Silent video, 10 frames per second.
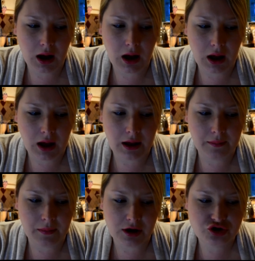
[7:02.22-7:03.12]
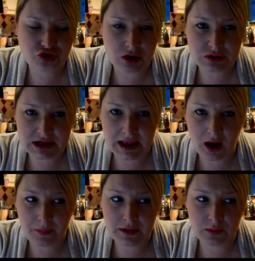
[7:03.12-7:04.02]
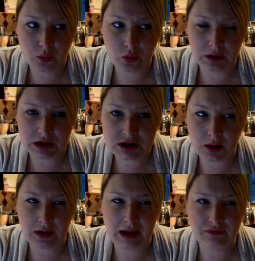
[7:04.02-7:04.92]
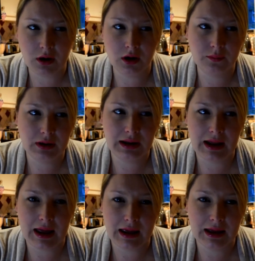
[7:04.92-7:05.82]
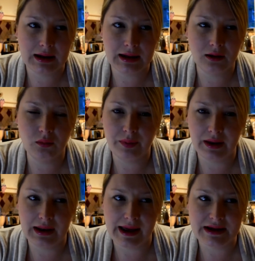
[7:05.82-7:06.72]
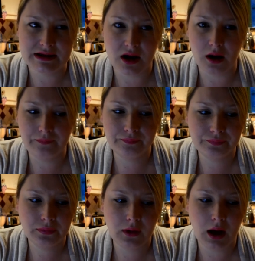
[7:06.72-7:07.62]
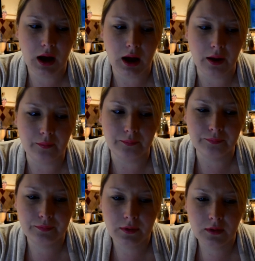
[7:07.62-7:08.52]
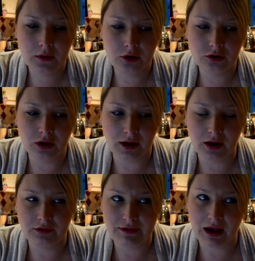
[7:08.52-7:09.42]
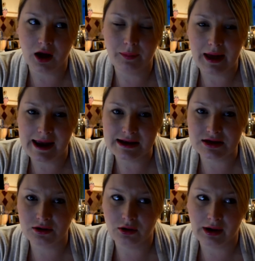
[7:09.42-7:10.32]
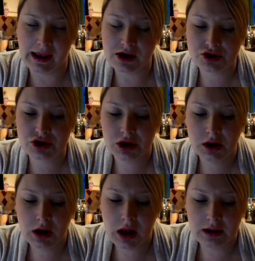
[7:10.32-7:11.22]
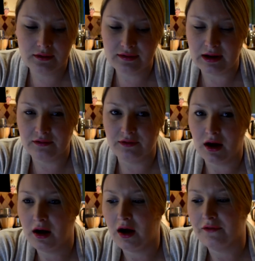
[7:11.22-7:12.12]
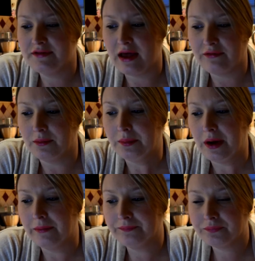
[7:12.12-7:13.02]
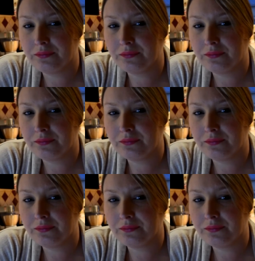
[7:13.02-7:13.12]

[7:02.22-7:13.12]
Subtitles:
I struggle to get up in the morning, so I have kind of been laying in a little bit later, like kind of getting up at 8 o'clock-ish instead of like 7:30, but